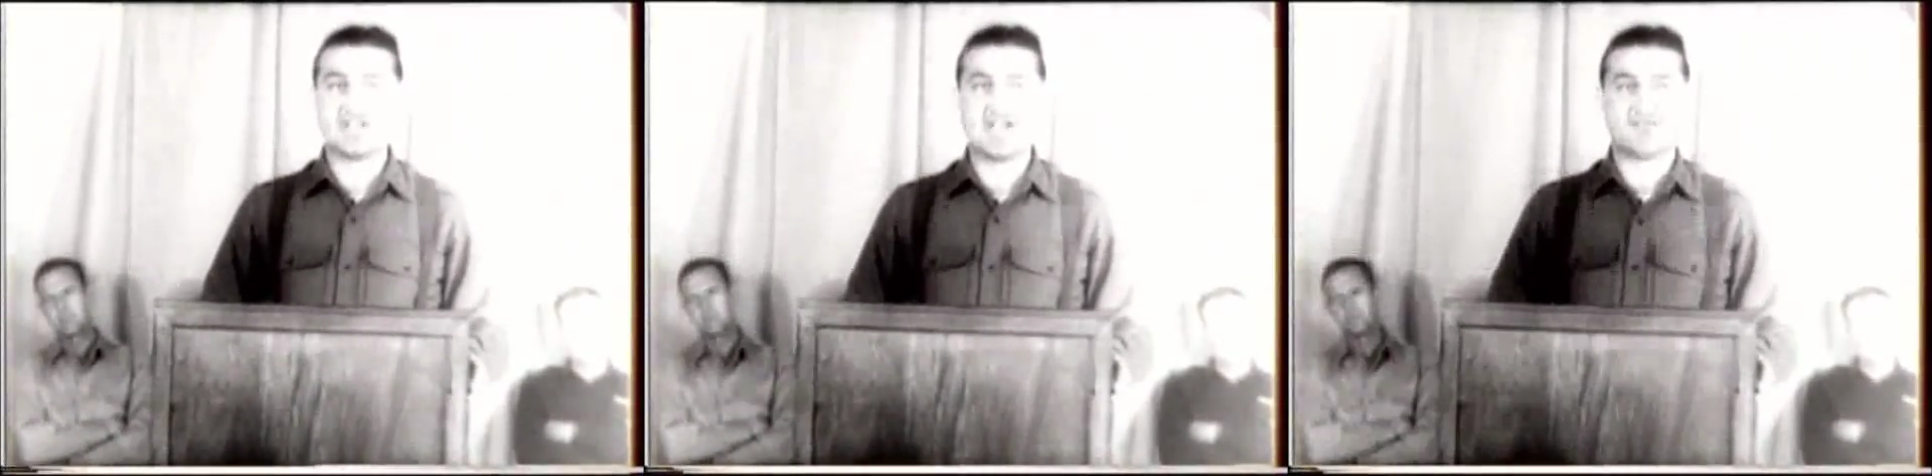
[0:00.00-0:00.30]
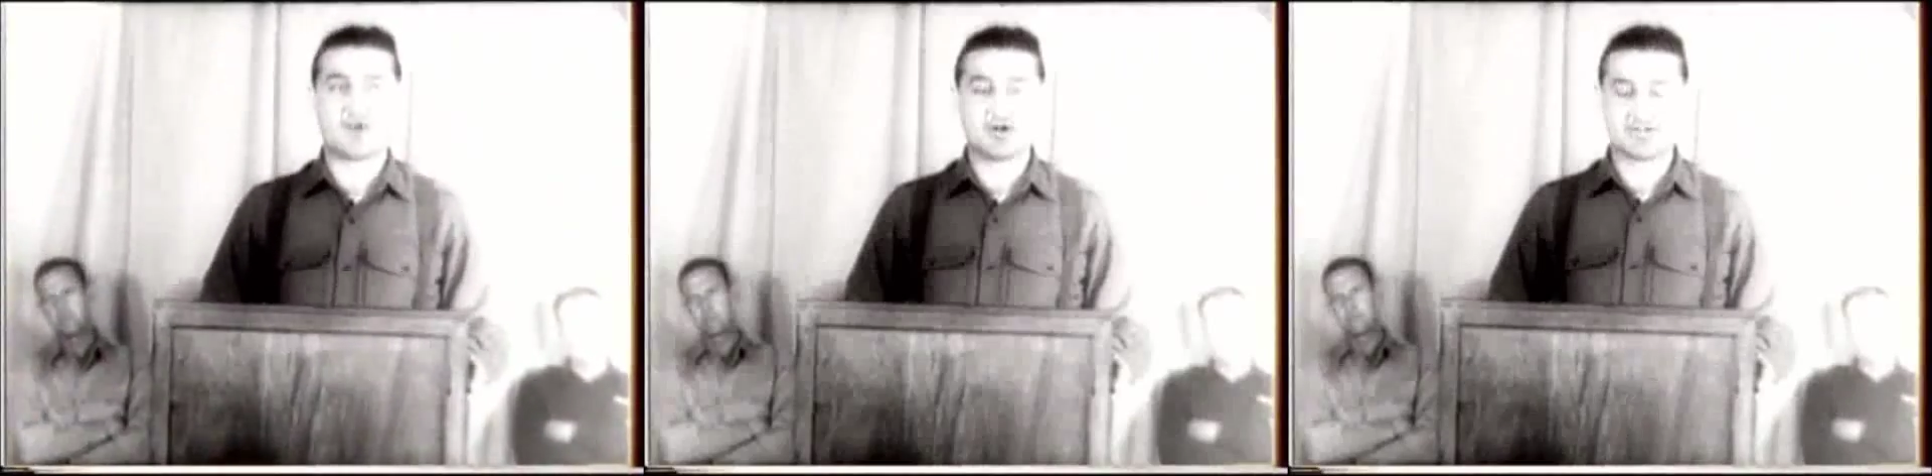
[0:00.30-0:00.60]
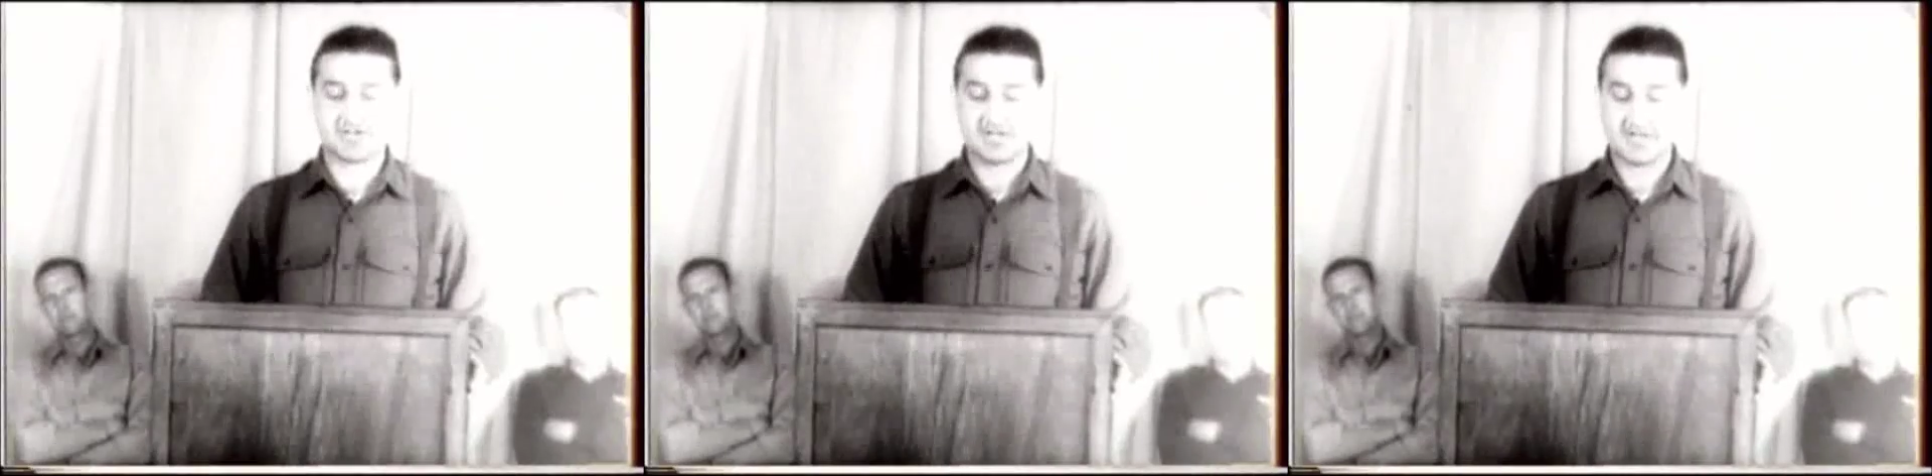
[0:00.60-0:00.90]
effort
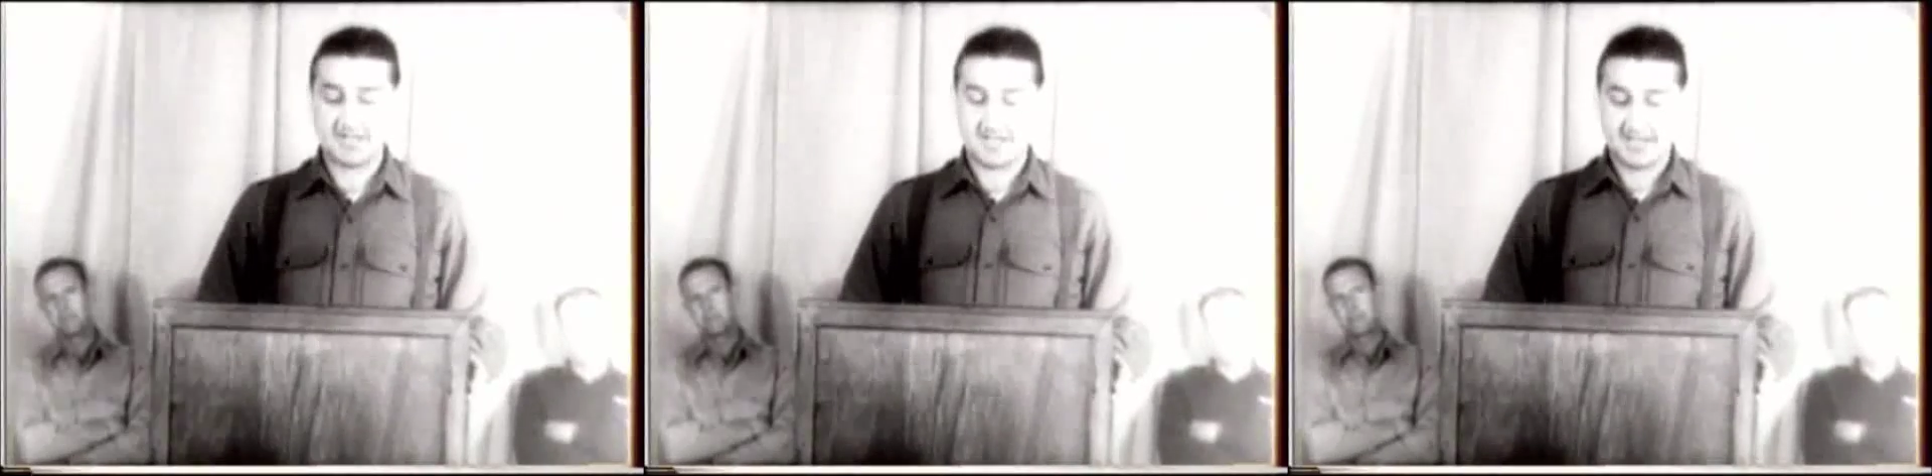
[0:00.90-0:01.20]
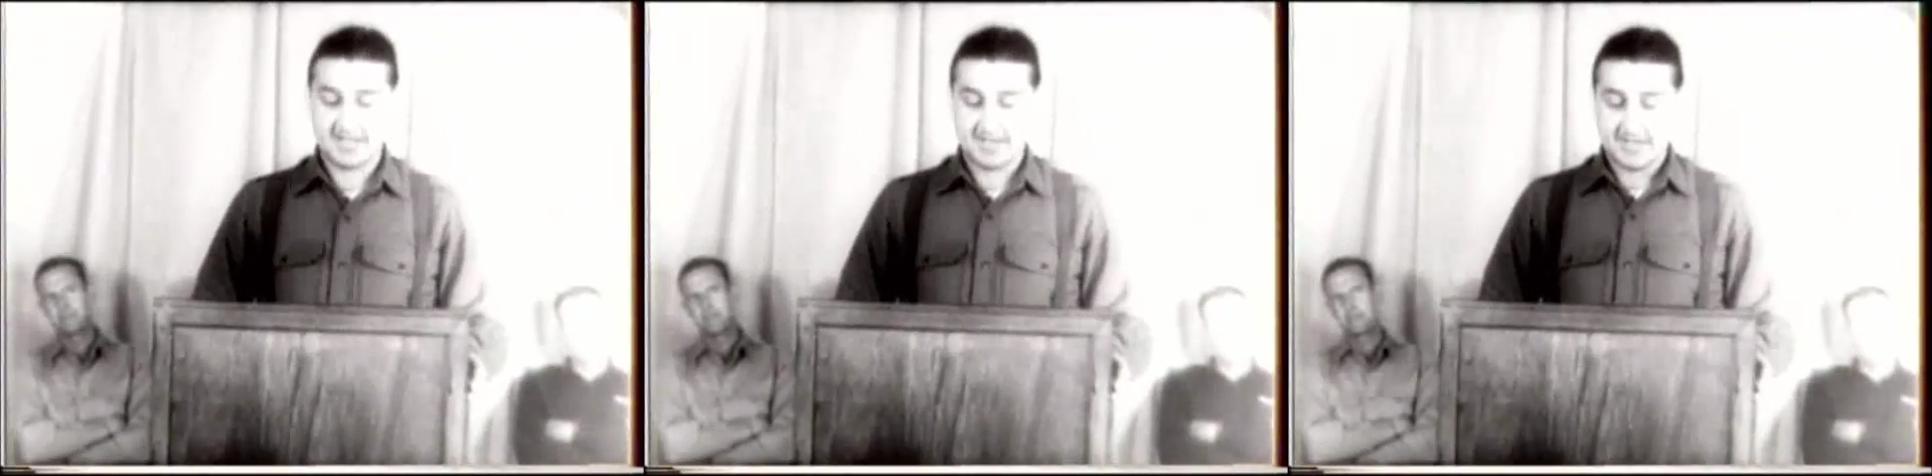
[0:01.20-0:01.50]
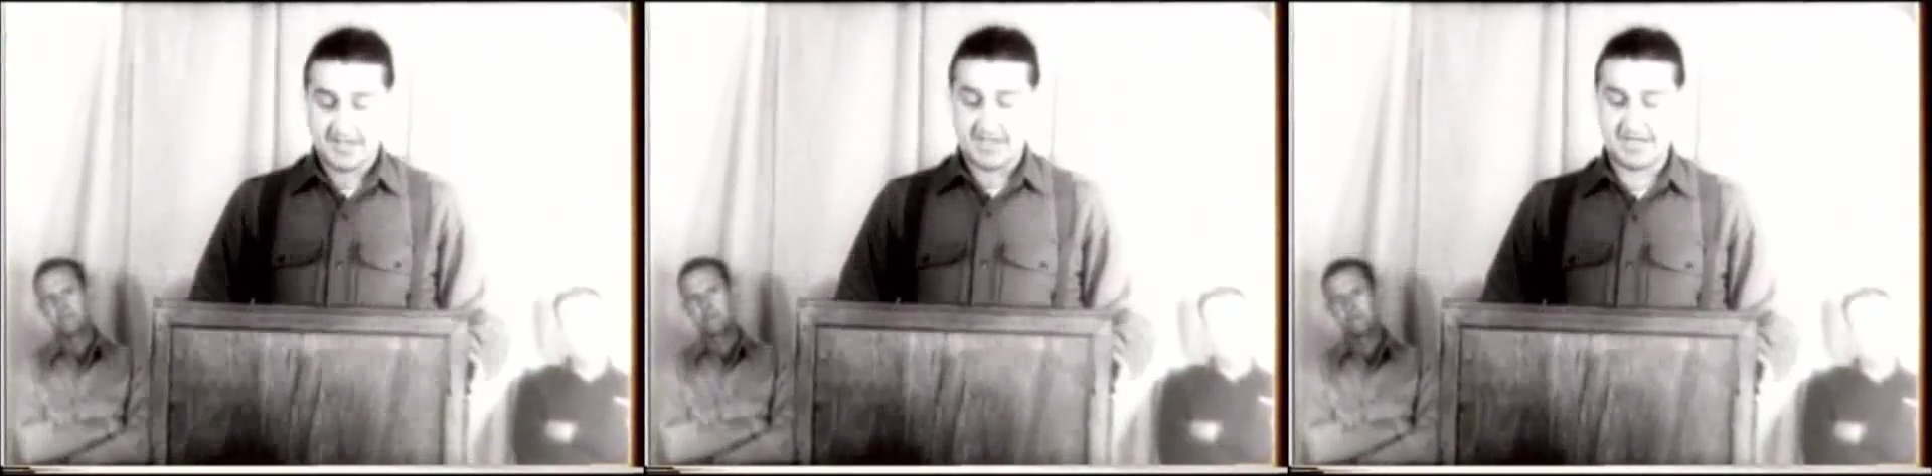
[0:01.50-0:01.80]

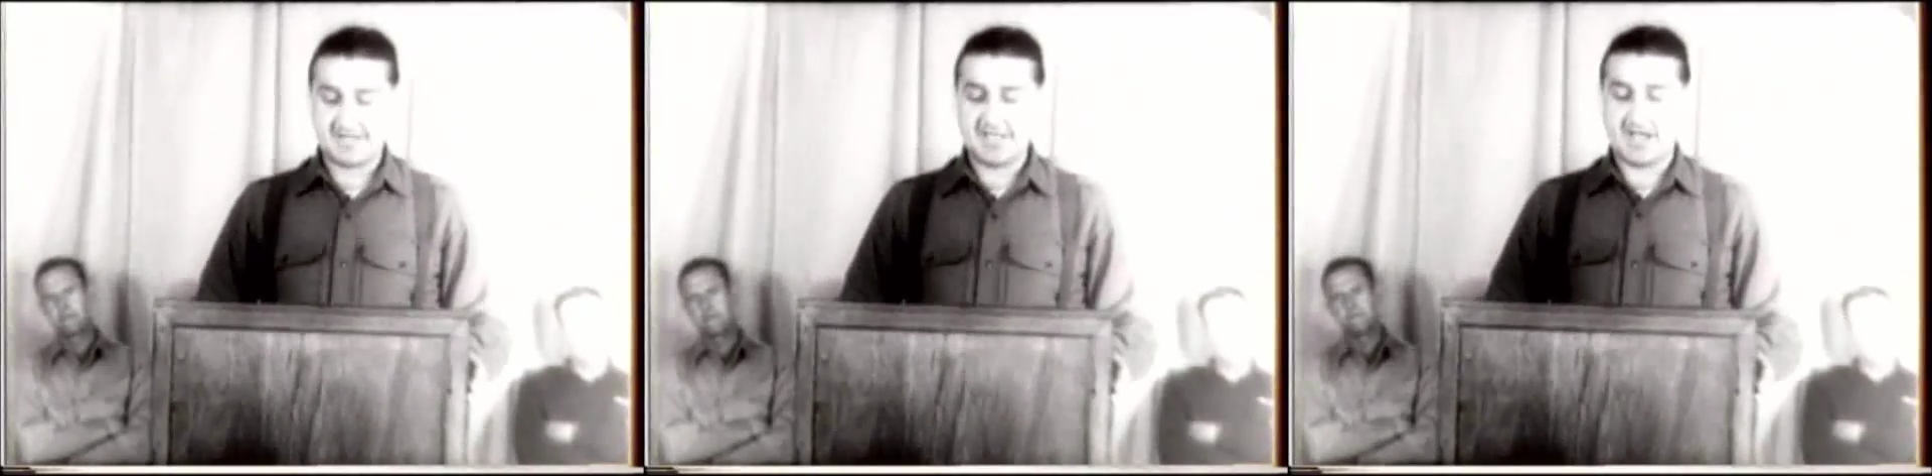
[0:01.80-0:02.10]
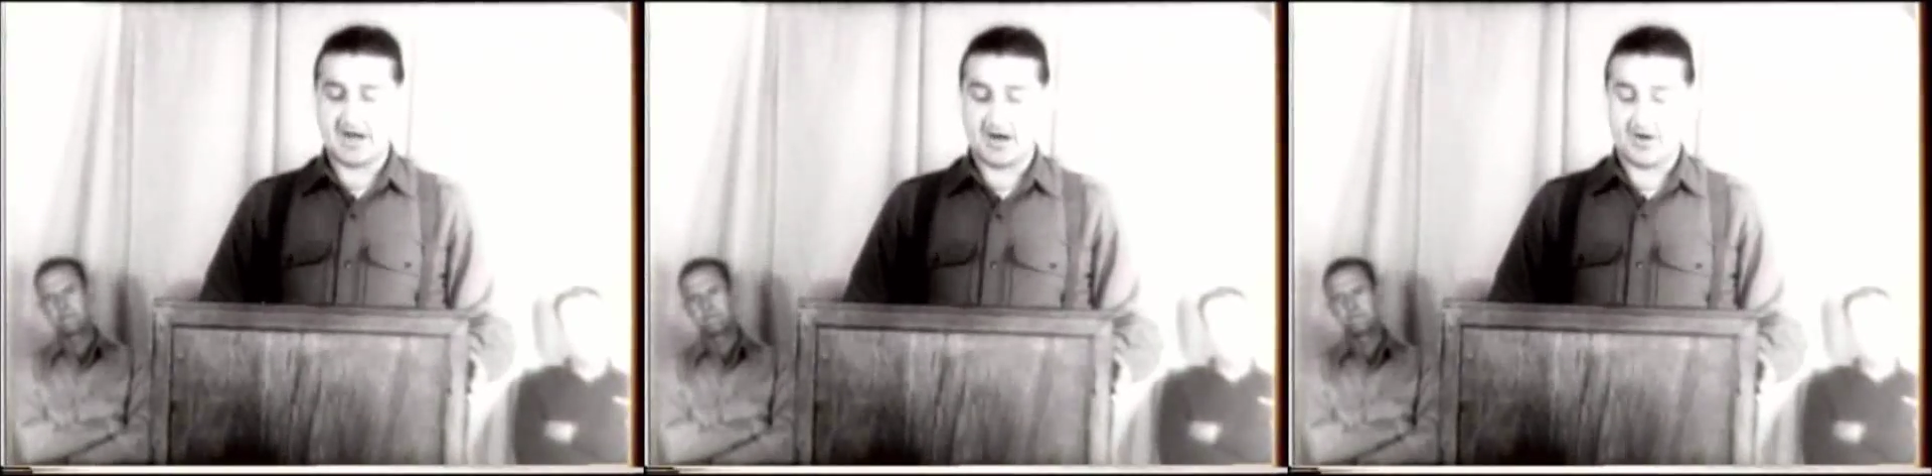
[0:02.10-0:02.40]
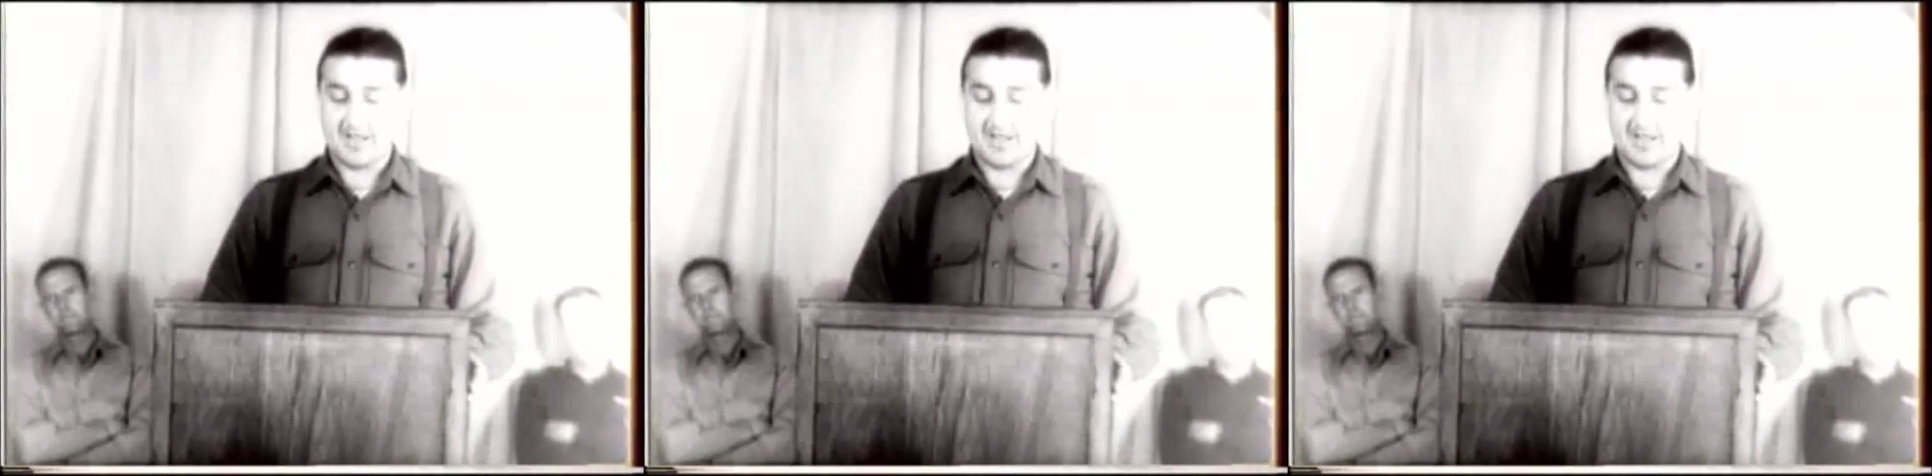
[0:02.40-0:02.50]
in the air.